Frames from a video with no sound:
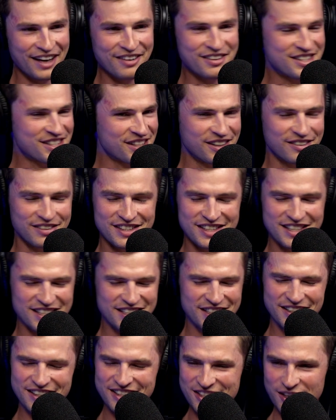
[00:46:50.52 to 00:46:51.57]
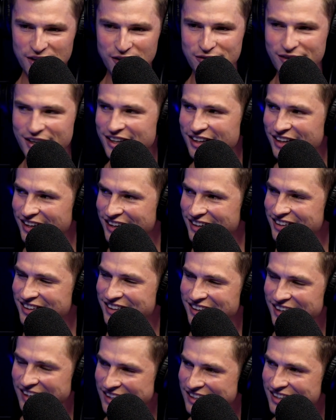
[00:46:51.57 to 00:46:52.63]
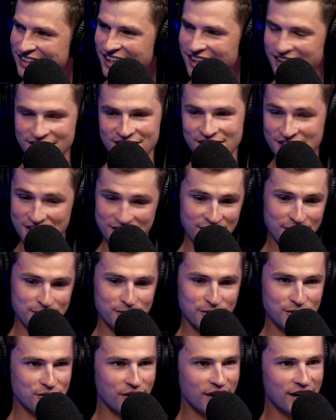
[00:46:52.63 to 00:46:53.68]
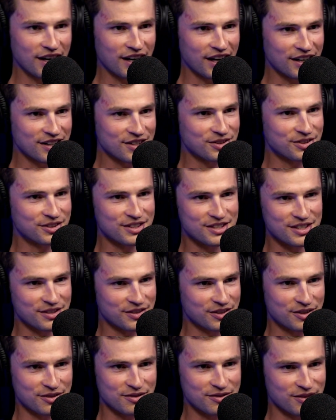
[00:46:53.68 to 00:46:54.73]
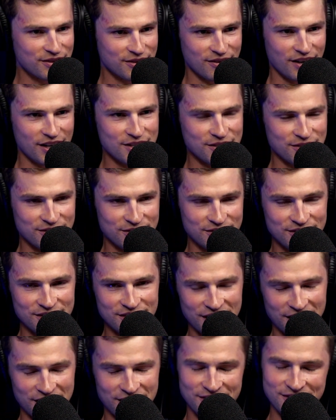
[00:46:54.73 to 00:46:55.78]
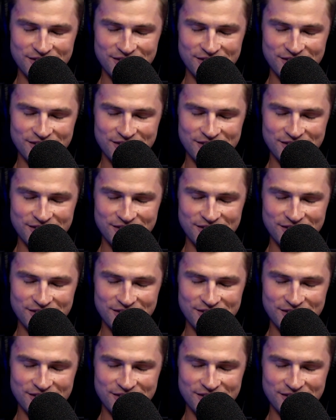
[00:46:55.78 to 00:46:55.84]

It was just so fun. Like just like we were training outdoors, you would race ondoors. Yeah.